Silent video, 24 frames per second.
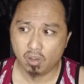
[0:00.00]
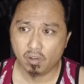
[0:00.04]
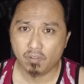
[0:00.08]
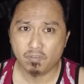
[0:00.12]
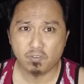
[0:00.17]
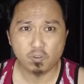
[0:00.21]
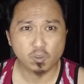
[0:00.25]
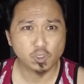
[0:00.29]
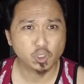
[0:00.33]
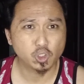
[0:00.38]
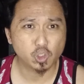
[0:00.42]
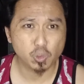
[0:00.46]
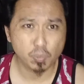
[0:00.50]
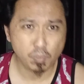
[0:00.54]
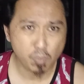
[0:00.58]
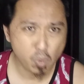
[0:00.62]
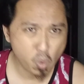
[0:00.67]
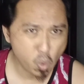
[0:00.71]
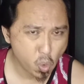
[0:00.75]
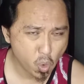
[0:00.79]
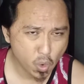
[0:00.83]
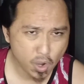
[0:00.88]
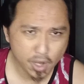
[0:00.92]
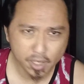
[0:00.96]
for
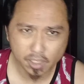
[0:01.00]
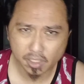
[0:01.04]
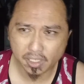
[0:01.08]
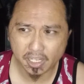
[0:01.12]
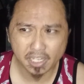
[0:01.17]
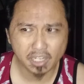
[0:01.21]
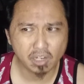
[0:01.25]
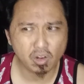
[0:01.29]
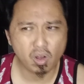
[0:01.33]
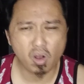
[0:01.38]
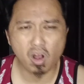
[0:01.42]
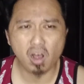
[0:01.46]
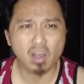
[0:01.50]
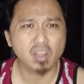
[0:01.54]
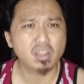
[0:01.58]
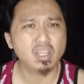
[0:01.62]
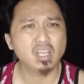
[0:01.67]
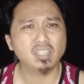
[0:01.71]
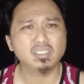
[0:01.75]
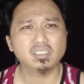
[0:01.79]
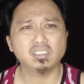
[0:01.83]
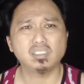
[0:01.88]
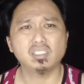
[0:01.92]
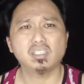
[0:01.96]
support and all
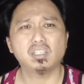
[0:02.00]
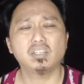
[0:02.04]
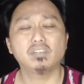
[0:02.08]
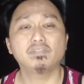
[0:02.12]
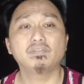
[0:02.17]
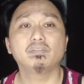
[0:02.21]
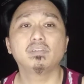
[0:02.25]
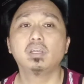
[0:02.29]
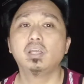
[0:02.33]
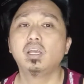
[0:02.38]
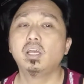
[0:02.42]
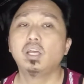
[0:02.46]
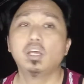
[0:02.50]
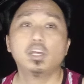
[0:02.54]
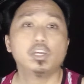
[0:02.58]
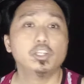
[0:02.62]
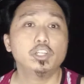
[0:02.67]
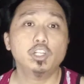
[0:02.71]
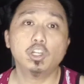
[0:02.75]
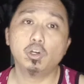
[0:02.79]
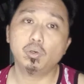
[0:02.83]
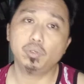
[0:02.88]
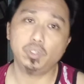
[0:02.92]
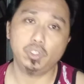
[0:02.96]
that stuff.
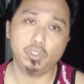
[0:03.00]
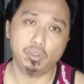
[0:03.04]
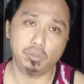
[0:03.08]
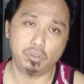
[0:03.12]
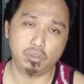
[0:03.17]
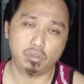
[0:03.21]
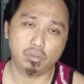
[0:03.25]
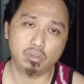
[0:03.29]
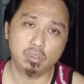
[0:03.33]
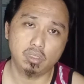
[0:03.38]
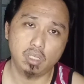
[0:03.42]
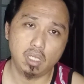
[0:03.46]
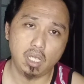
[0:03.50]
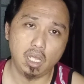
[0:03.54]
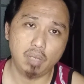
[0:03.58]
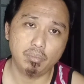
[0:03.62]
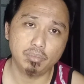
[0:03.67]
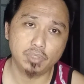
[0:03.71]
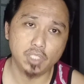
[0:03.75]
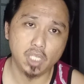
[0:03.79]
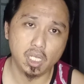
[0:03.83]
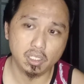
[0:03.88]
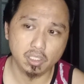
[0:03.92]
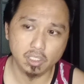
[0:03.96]
No use.
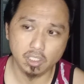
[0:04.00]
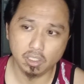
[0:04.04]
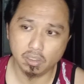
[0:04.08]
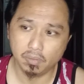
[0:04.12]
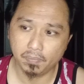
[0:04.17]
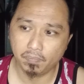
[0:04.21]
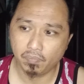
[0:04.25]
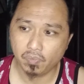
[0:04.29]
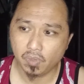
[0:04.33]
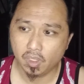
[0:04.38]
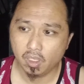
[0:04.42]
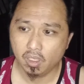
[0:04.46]
I'm telling you.